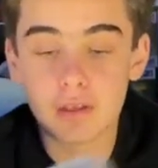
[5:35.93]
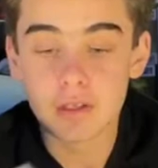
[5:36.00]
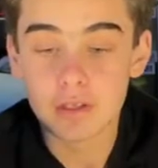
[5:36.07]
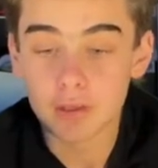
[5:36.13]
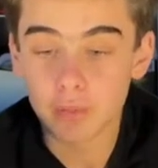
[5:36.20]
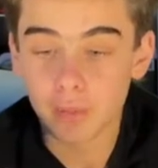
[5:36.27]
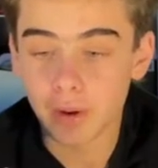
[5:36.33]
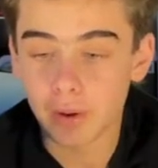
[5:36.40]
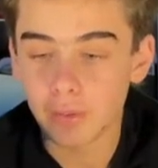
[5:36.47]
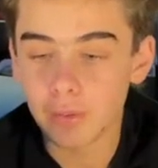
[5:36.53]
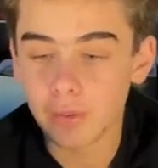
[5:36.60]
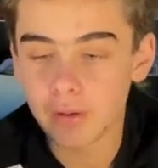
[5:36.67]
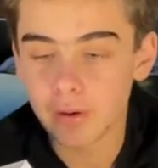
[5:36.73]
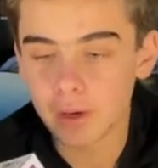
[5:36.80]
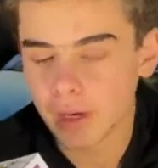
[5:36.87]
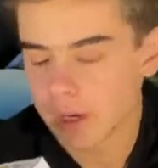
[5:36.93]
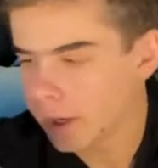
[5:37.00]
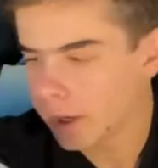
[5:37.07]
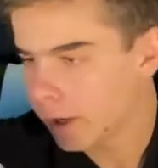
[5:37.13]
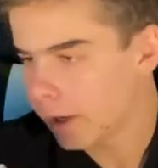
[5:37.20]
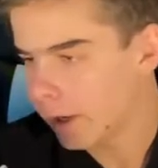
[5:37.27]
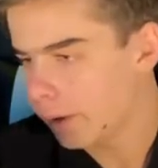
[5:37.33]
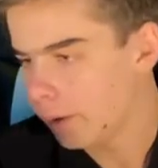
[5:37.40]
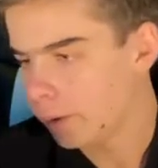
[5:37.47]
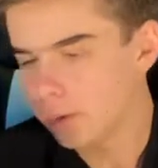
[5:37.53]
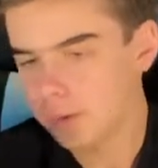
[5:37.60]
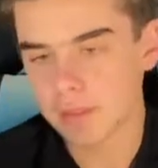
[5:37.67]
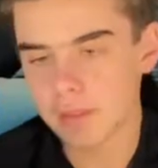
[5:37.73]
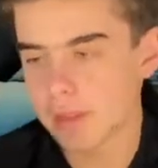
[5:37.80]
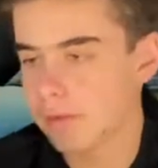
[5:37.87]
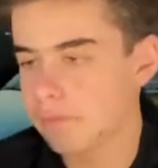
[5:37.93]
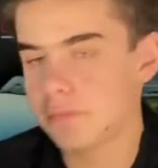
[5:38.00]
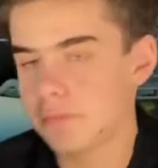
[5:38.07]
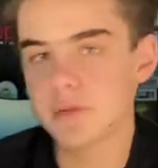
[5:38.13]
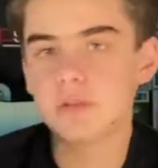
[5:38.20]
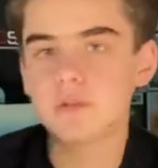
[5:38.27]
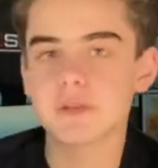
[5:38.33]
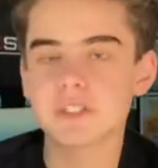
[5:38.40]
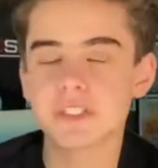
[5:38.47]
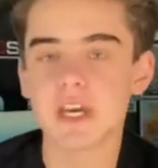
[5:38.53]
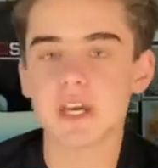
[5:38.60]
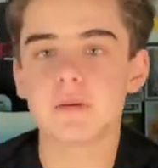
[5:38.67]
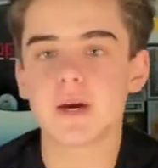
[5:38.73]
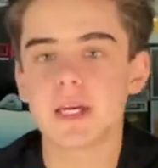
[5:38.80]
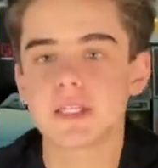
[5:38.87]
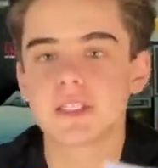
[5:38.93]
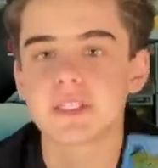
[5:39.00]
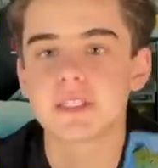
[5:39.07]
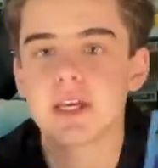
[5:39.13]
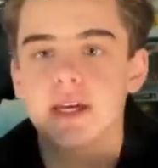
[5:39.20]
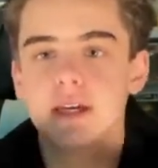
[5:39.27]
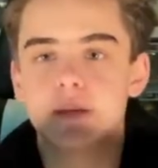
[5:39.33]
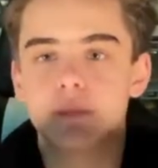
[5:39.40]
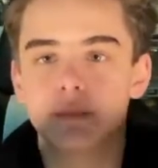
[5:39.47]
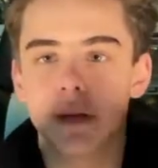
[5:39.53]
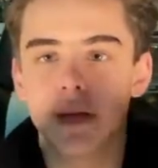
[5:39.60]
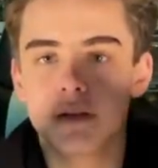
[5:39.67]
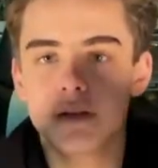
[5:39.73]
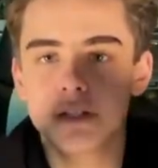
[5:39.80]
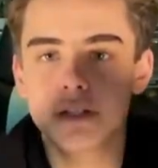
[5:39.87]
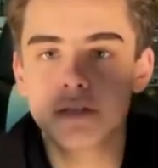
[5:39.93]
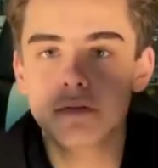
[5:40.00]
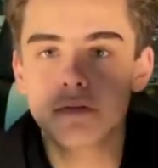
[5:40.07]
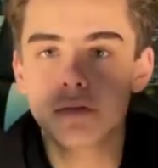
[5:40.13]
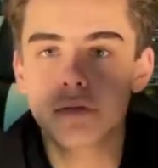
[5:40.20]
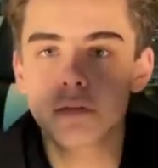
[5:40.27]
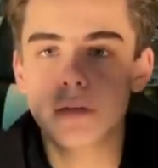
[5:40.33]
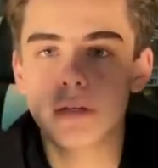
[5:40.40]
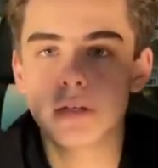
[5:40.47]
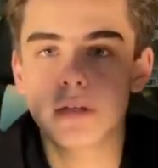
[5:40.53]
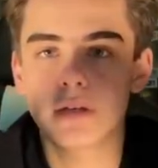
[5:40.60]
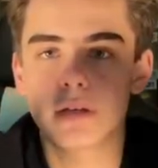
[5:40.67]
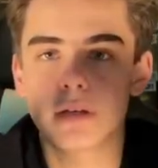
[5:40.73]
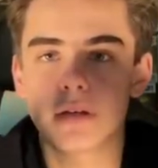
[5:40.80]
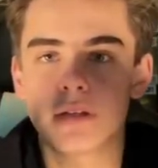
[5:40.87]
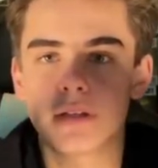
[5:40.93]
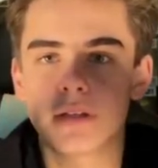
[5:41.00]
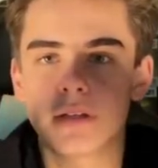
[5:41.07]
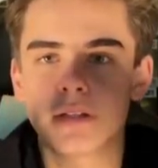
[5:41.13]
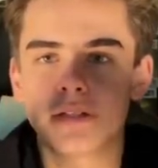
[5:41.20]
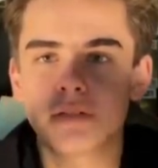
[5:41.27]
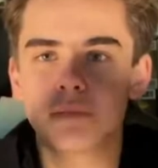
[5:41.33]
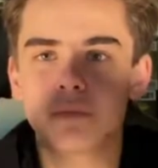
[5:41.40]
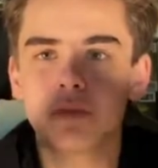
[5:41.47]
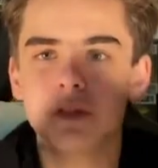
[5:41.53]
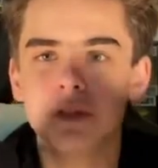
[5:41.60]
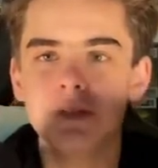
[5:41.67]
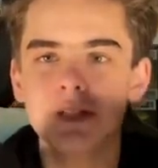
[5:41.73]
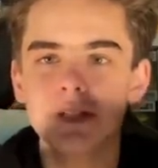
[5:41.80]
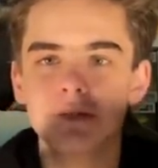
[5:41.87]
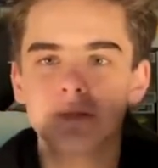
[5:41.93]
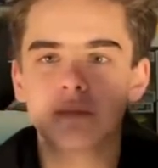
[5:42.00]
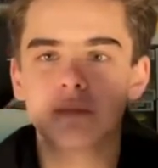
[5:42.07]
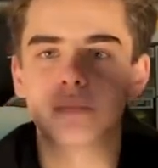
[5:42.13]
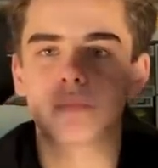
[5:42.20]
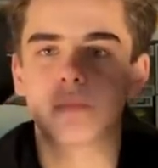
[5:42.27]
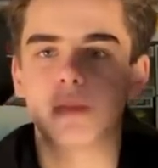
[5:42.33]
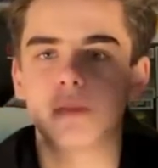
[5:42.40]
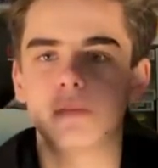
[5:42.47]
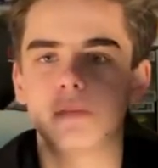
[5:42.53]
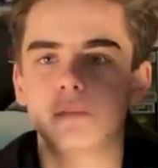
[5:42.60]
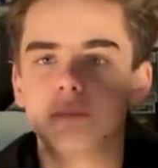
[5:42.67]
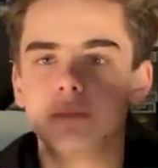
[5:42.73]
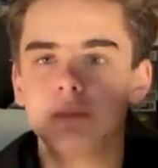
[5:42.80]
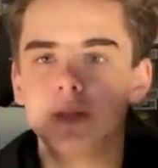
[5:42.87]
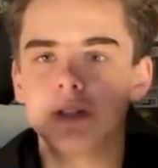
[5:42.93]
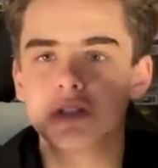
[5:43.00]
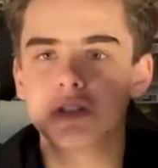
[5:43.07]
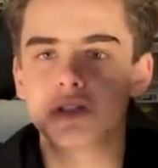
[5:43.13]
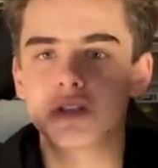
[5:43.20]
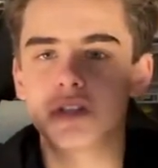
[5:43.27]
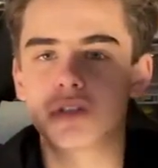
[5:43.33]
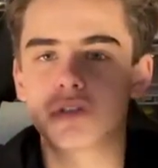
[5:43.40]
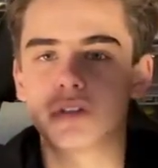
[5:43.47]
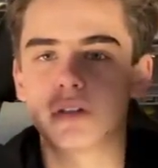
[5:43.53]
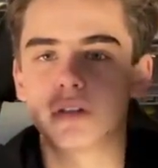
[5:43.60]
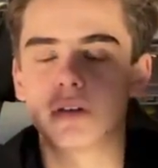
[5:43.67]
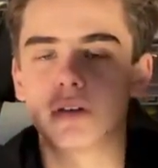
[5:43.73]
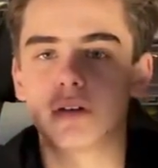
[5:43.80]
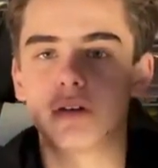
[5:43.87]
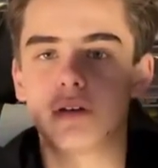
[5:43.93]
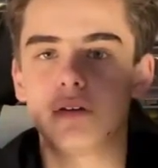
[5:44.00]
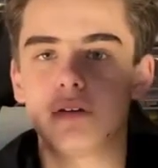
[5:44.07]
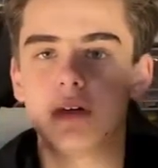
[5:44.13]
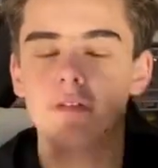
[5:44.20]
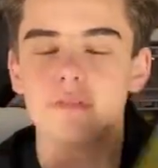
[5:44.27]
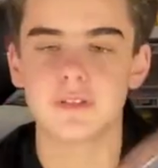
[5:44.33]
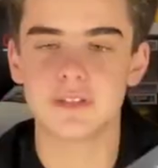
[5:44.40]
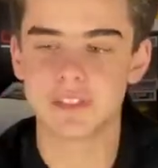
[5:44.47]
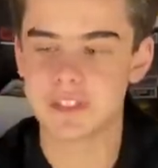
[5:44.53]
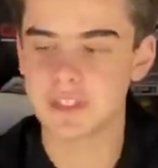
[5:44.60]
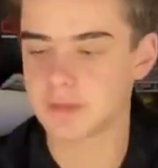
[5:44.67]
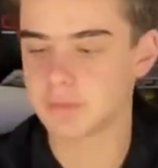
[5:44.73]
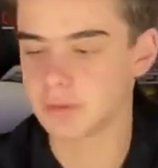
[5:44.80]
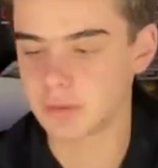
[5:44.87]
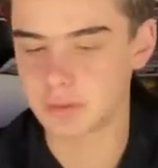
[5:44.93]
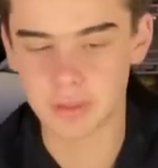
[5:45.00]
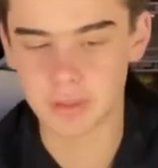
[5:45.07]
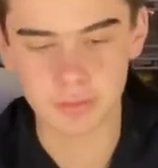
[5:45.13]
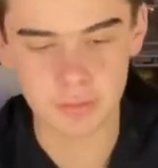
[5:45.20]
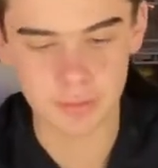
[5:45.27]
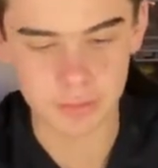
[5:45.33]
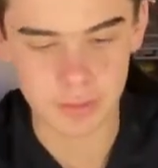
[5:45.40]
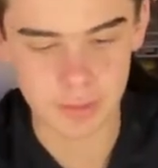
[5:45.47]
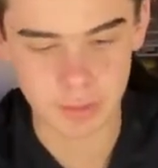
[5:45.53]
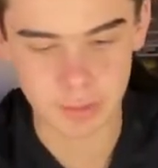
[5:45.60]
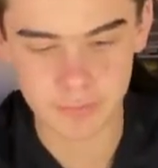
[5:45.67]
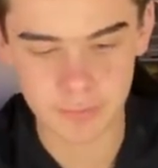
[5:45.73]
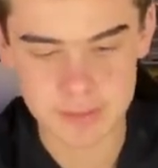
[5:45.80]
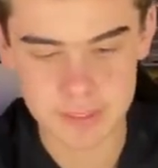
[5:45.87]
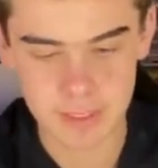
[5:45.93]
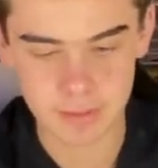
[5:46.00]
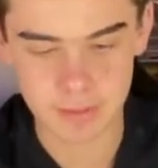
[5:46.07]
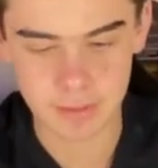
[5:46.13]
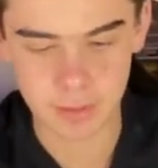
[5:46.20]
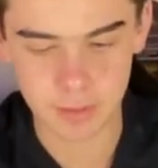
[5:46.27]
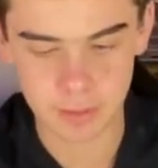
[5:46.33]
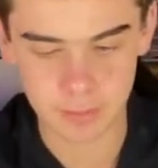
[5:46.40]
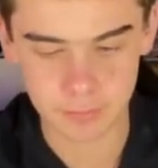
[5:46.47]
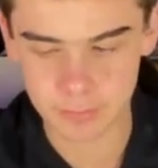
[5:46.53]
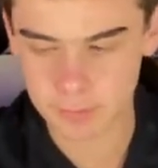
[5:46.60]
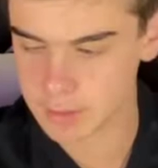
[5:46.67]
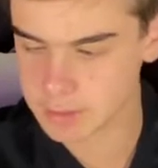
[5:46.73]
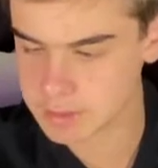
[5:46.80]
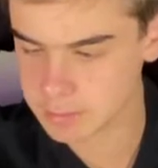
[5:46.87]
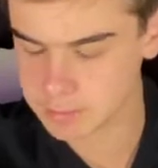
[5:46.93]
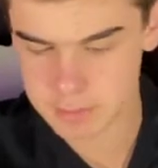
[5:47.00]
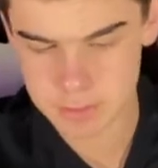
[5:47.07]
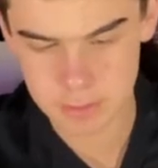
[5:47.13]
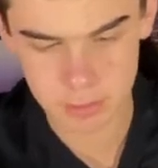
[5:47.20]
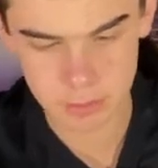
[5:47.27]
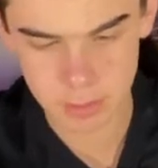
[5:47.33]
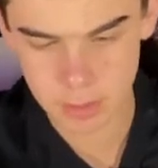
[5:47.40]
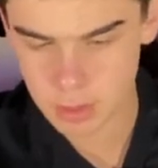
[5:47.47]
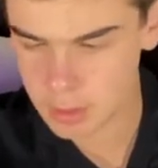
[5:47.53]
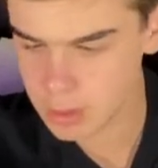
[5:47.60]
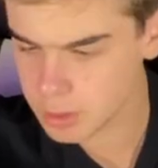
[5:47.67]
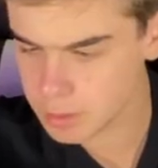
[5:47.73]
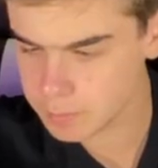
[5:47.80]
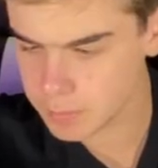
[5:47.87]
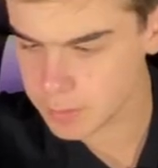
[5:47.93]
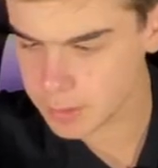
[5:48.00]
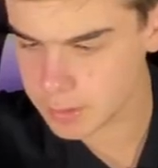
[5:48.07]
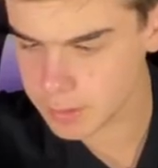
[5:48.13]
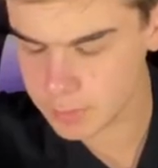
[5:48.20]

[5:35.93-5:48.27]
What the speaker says: Wow. If we do a side-by-side comparison real quick, it's, for some reason, the screen's really dark. You can't really see that well. I don't know why. I'll fix that for the next episode. But